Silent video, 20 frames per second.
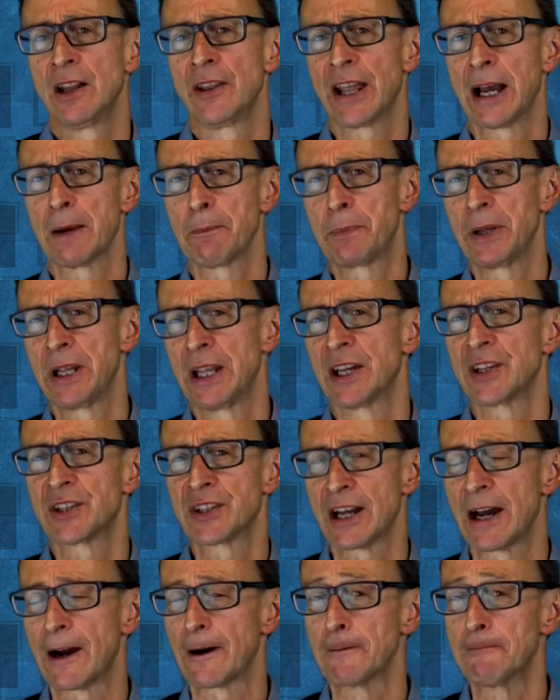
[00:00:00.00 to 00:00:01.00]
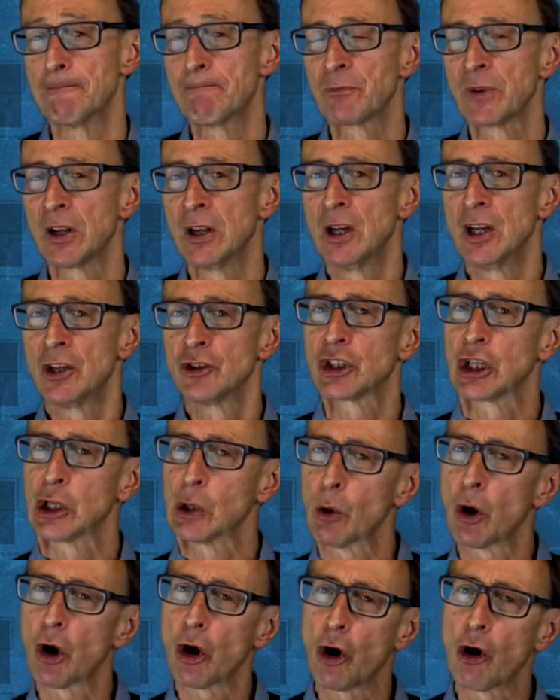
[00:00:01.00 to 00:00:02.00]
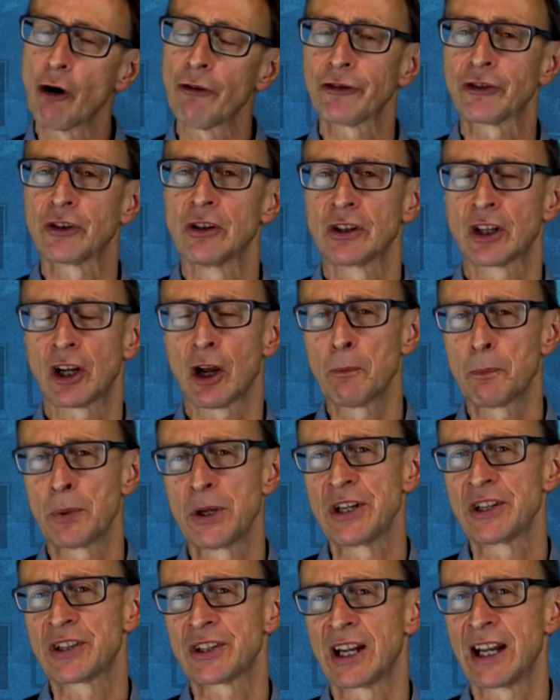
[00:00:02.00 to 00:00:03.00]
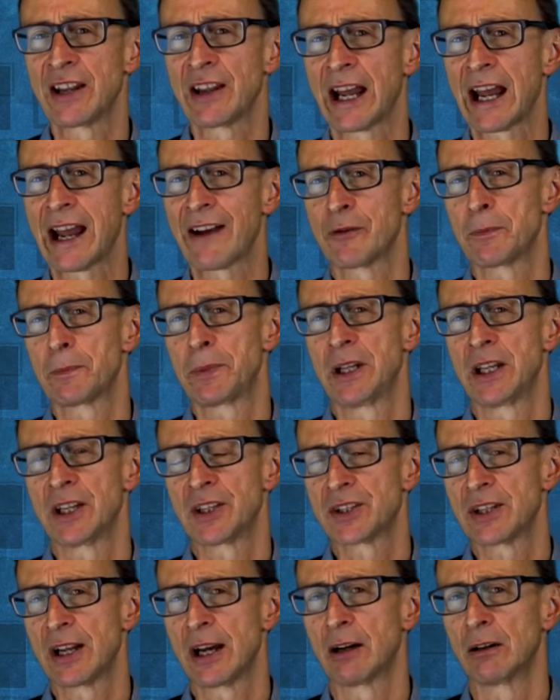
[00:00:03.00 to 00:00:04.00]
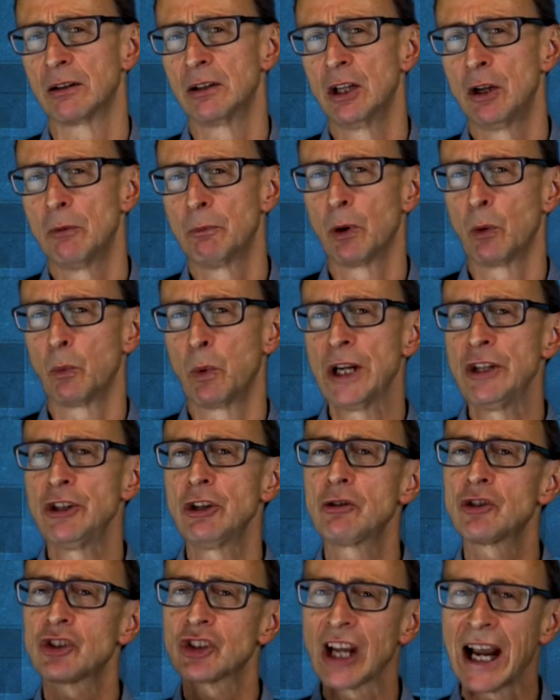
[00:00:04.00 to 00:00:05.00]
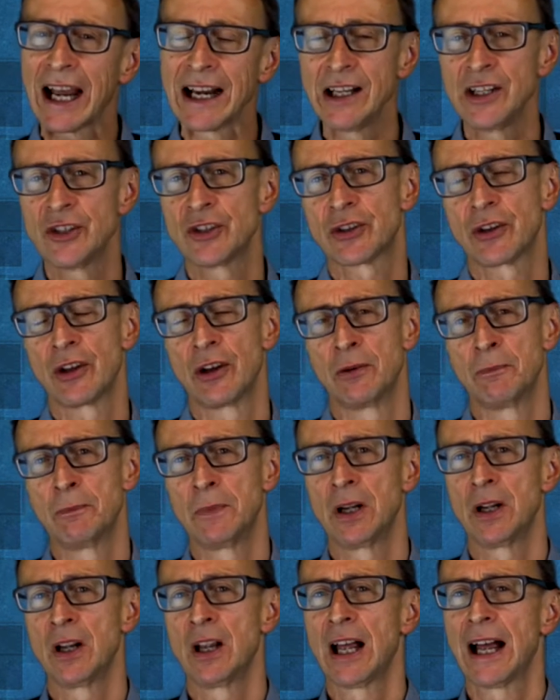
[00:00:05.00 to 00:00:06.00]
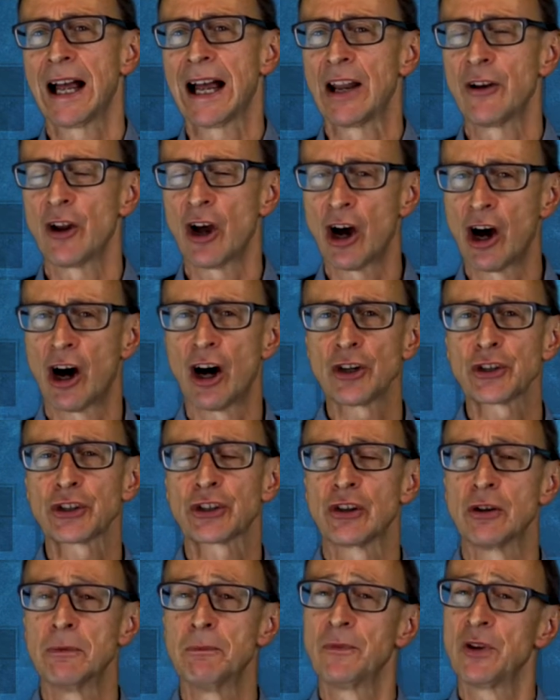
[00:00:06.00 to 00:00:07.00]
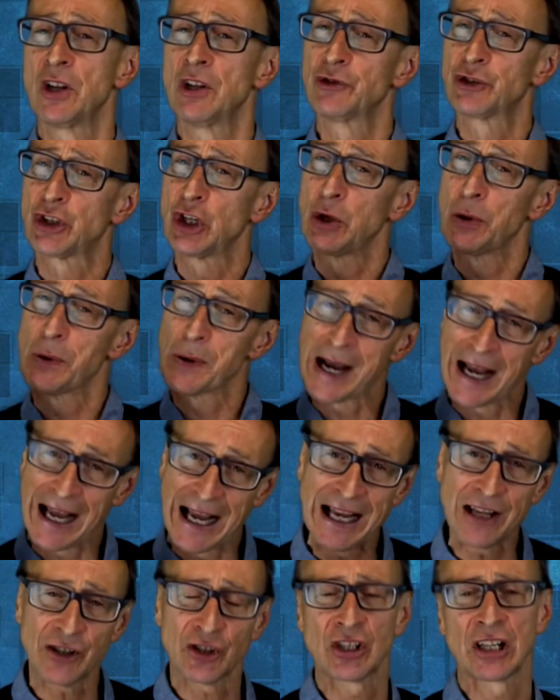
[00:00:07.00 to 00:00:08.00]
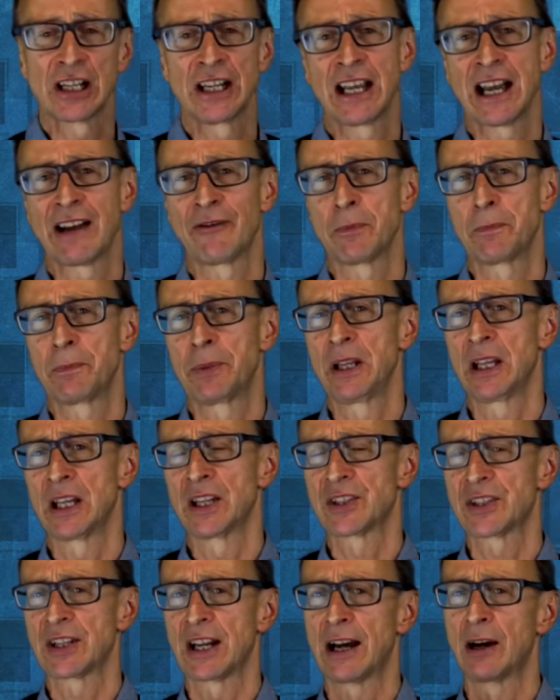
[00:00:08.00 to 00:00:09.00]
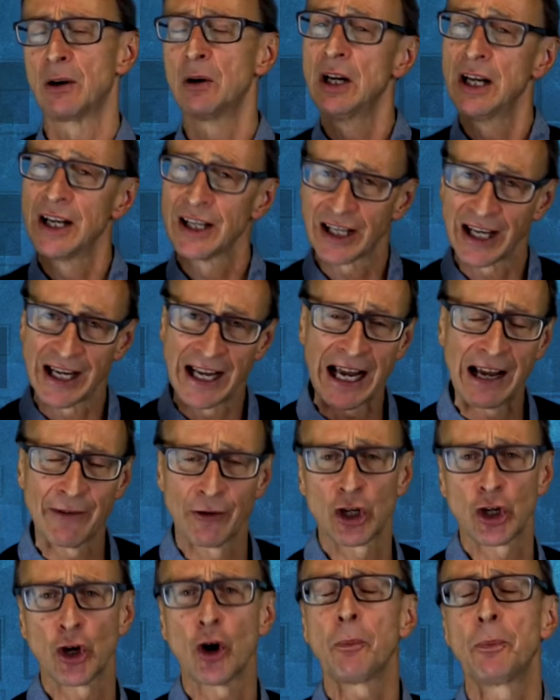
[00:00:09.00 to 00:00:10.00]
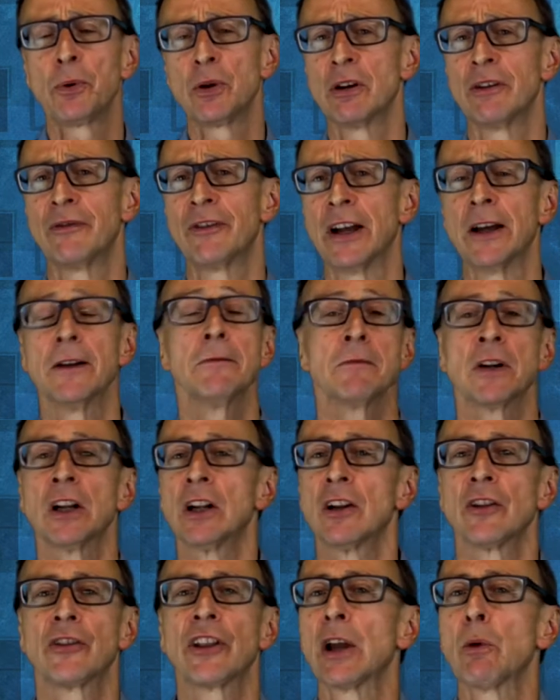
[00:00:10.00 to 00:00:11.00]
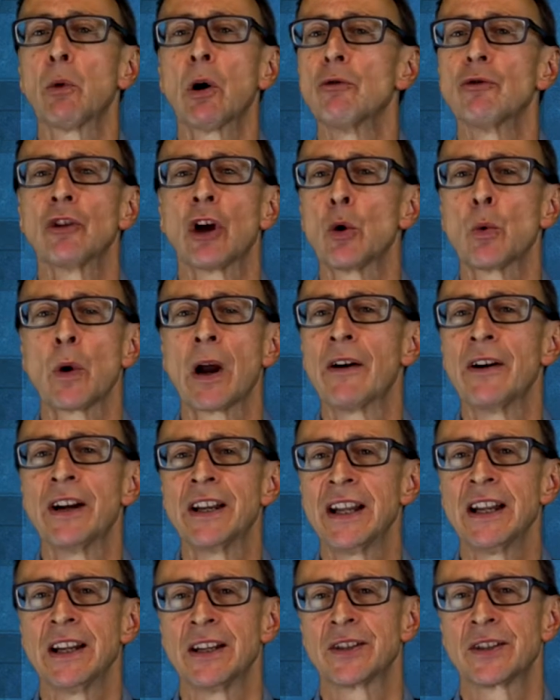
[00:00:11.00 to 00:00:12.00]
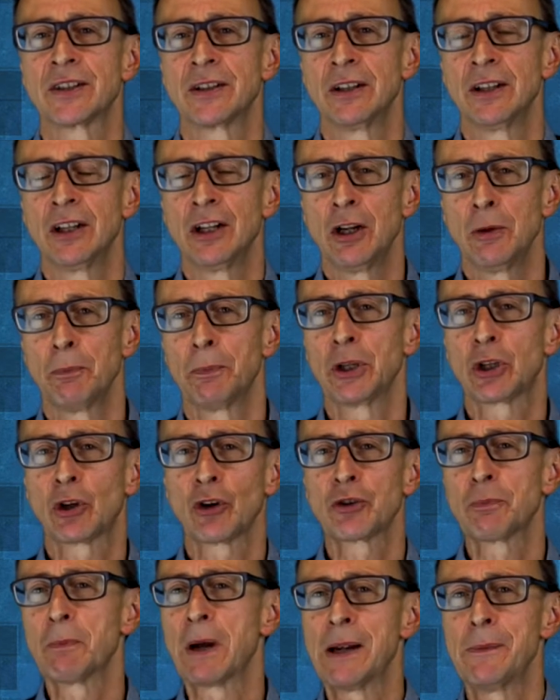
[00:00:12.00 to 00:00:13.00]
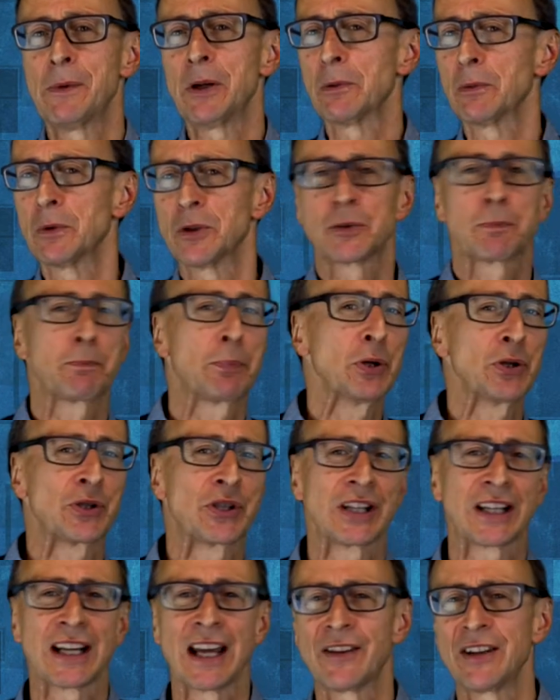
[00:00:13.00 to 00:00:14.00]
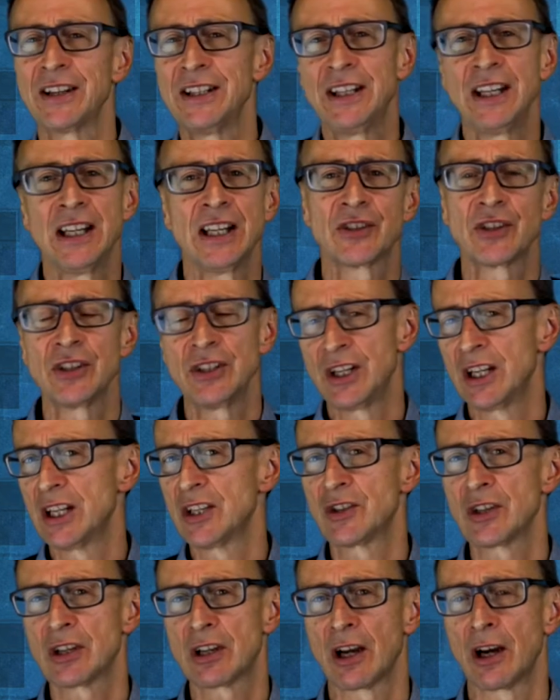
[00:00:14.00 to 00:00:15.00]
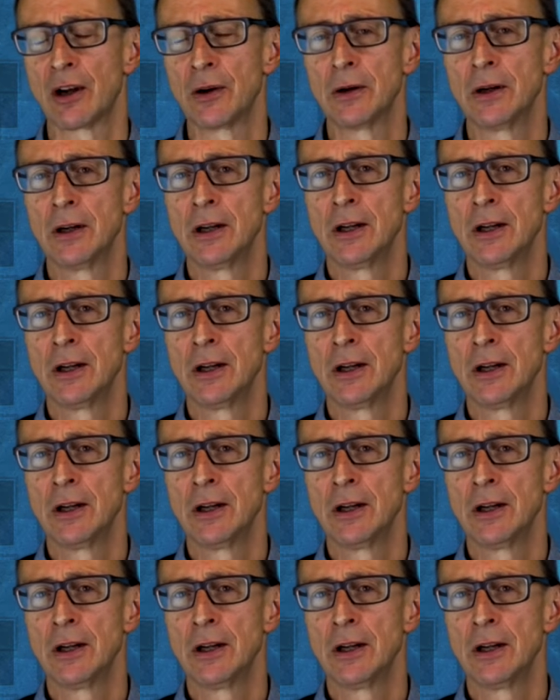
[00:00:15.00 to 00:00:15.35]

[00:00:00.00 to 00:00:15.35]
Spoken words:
that PSL. Do you know what? Often companies say they have a PSL, but when you challenge them and ask them, do you actually have a PSL? Can I have a copy of it? They won't know where it is because maybe it was put together years and years ago.